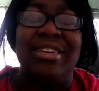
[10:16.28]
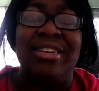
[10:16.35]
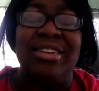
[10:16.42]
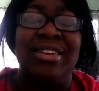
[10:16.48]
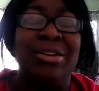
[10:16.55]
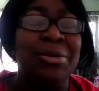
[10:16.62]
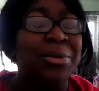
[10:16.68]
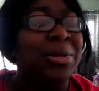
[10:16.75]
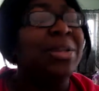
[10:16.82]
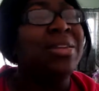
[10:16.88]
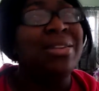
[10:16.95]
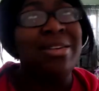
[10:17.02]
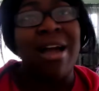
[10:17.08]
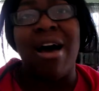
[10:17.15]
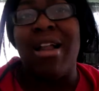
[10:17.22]
you did
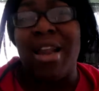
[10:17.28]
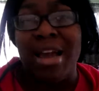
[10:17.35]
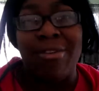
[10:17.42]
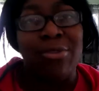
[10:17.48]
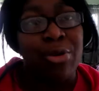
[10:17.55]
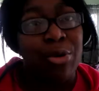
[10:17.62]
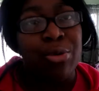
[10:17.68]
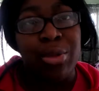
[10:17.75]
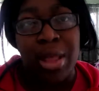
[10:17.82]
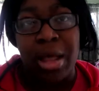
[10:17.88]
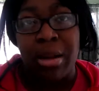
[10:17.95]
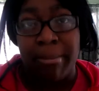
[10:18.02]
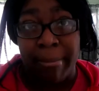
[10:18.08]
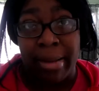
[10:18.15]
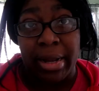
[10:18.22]
not have a whole
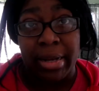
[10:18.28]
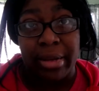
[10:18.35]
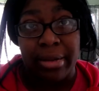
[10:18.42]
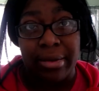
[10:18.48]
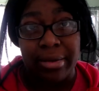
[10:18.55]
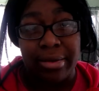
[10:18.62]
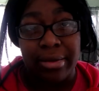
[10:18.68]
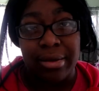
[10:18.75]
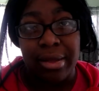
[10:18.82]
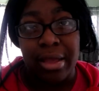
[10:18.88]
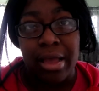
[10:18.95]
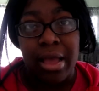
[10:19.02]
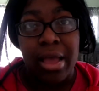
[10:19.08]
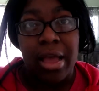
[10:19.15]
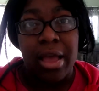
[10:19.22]
lot of money
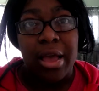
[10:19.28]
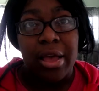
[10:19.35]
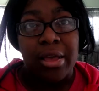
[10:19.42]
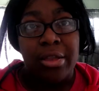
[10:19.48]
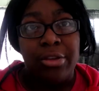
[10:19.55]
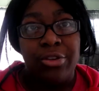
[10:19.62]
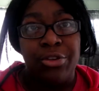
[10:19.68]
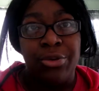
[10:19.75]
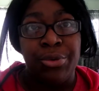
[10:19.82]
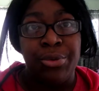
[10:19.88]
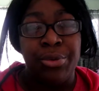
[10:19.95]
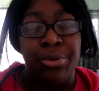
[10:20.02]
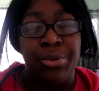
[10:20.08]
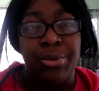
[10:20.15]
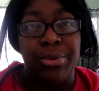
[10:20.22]

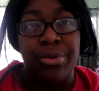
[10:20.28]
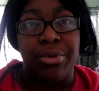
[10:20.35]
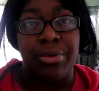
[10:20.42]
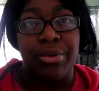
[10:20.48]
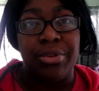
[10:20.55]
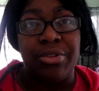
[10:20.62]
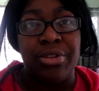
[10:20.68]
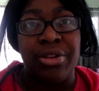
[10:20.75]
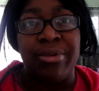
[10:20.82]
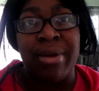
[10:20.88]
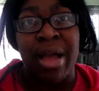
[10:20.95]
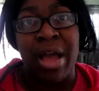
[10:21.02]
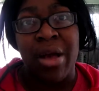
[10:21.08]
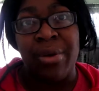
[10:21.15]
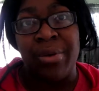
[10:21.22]
to sit
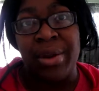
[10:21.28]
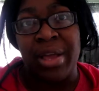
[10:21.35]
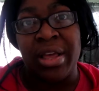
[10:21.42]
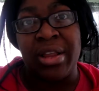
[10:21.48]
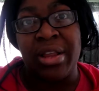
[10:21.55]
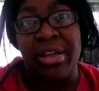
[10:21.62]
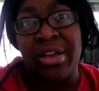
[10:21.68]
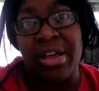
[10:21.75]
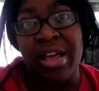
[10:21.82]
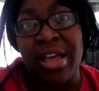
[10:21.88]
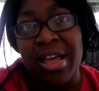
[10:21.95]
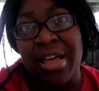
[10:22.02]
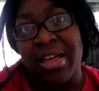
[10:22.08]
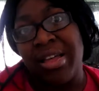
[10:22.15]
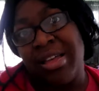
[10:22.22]
around and look
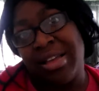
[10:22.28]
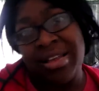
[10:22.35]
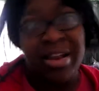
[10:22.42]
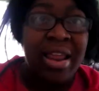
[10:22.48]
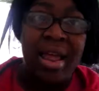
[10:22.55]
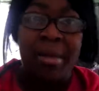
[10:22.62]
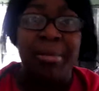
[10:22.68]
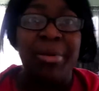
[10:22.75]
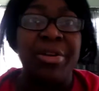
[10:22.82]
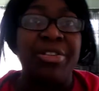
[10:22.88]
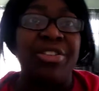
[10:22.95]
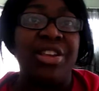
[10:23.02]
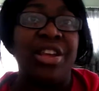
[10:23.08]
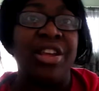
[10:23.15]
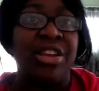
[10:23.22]

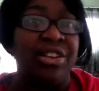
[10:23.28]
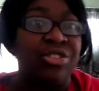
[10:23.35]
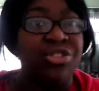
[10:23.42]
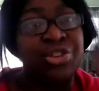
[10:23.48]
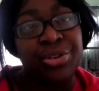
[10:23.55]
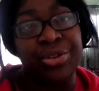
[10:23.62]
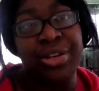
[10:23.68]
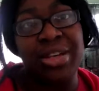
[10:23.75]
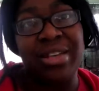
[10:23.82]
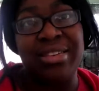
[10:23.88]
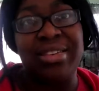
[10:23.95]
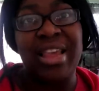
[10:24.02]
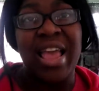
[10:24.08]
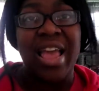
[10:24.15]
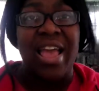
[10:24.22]
glamorous and
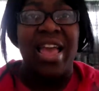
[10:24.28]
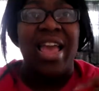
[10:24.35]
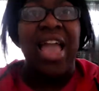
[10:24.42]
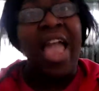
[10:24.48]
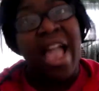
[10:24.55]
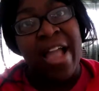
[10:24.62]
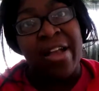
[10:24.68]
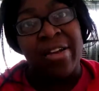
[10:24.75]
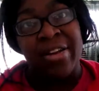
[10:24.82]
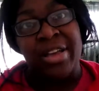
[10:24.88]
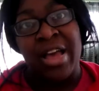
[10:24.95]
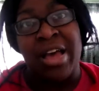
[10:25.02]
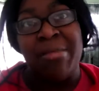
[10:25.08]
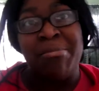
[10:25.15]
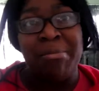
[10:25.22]
luxurious, hair
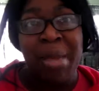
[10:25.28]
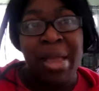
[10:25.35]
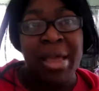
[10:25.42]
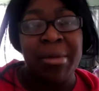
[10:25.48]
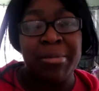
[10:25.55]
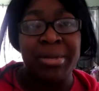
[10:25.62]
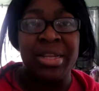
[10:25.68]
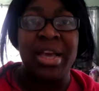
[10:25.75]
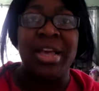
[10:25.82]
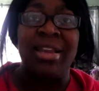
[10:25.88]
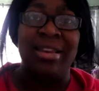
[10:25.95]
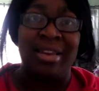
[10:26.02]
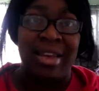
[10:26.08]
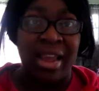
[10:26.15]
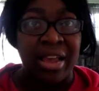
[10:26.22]
done, makeup
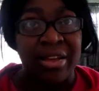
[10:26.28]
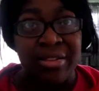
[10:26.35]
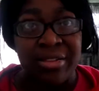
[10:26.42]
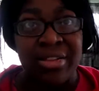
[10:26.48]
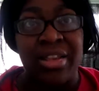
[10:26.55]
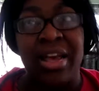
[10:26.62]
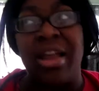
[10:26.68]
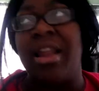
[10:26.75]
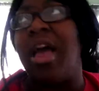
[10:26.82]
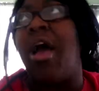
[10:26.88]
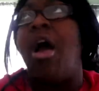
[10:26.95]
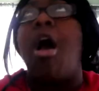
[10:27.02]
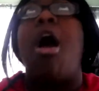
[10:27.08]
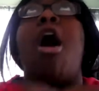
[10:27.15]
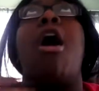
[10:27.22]
done, nails done
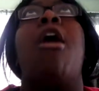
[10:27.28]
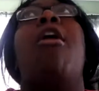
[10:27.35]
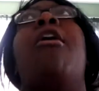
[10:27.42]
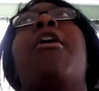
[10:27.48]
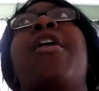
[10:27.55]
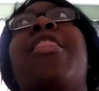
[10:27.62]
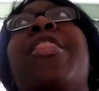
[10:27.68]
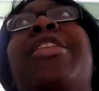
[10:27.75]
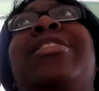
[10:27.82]
all the